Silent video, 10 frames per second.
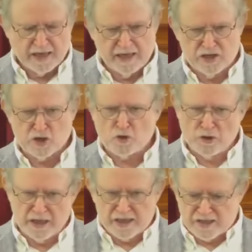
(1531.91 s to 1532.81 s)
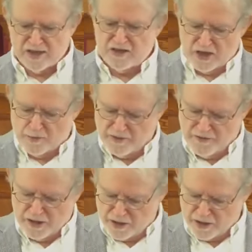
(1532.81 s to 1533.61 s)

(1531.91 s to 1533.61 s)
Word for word: his criticism of